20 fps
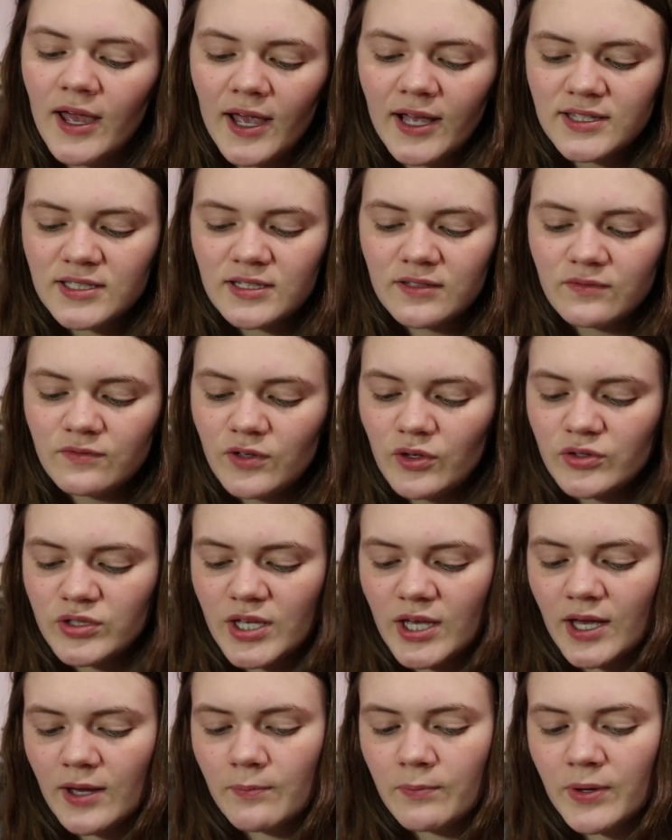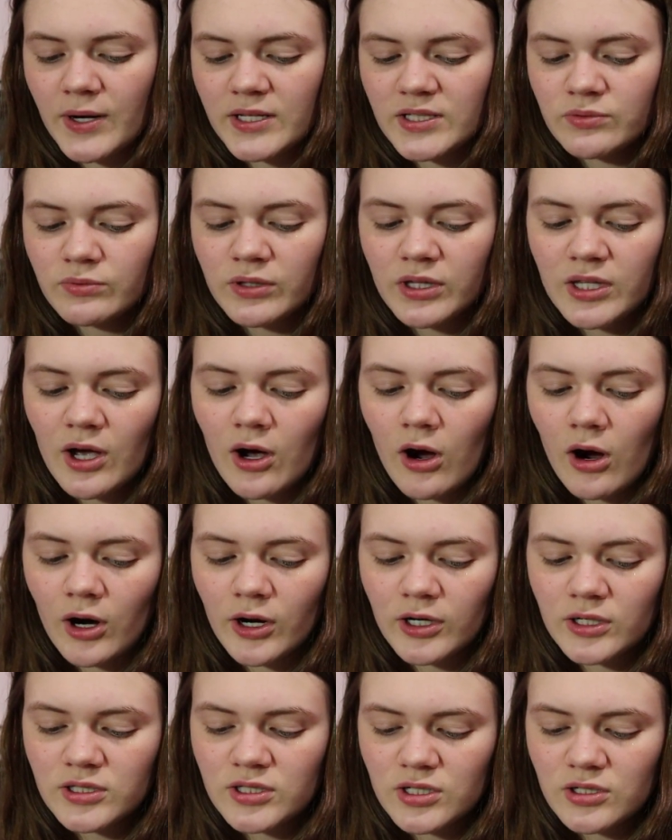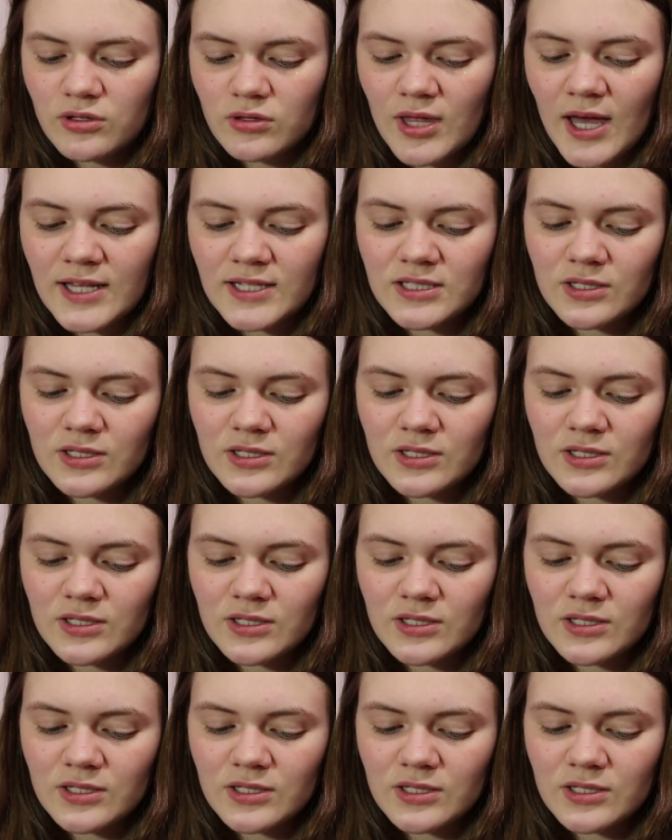It's confusing, but it's really hard to do that.